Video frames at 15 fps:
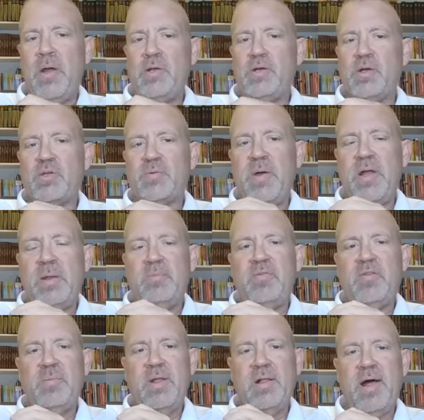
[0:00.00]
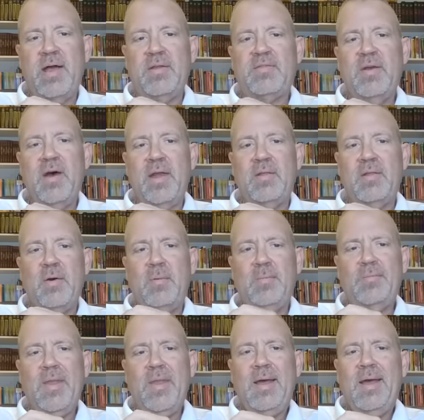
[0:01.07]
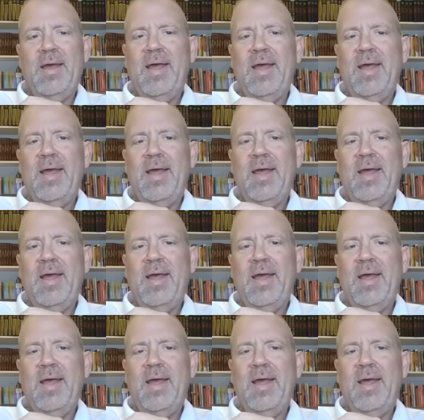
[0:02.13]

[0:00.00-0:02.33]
manager explained him to me last night, though.